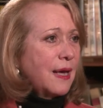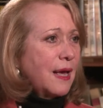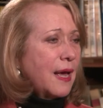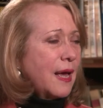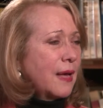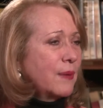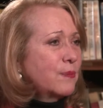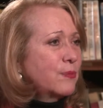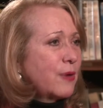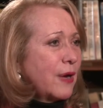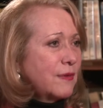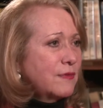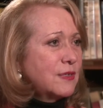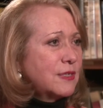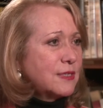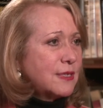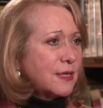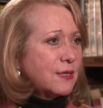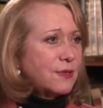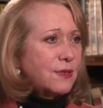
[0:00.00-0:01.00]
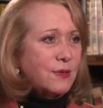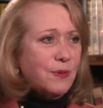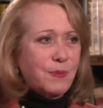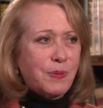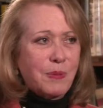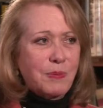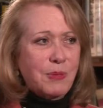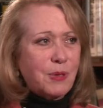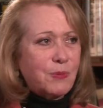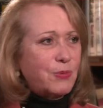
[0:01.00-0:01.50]
and private sector, the
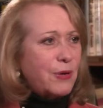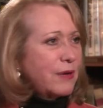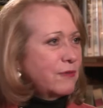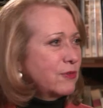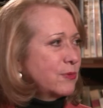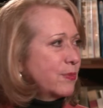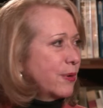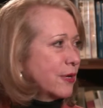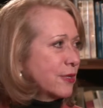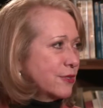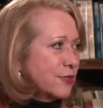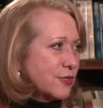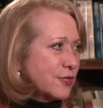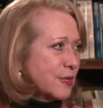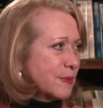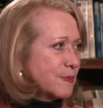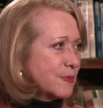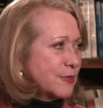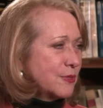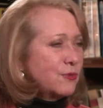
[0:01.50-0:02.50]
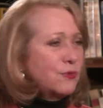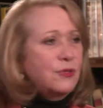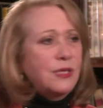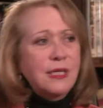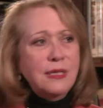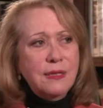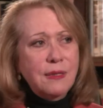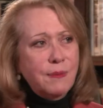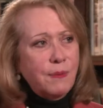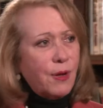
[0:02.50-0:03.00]
public-private partnerships. You
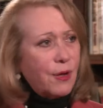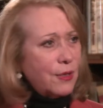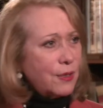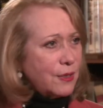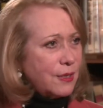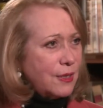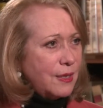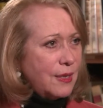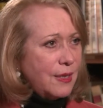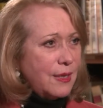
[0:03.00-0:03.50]
need them all.